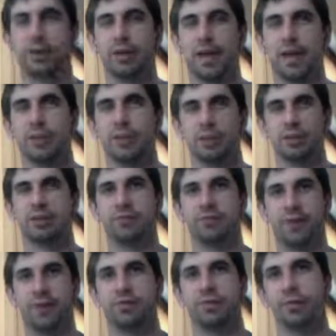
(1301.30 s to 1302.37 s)
absolute
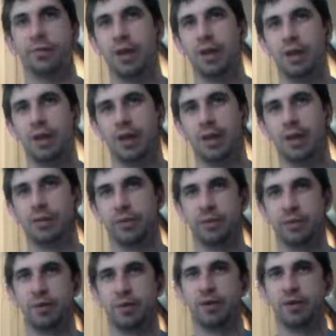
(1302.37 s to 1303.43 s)
value that we
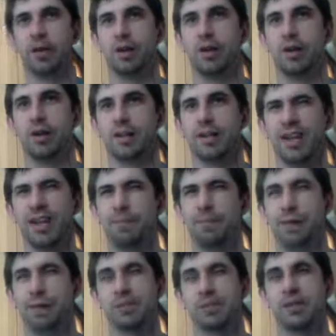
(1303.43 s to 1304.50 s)
were kind of
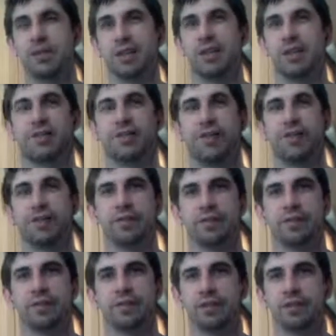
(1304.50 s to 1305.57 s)
bouncing off of every
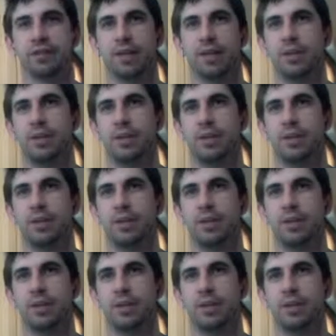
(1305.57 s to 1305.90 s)
single time.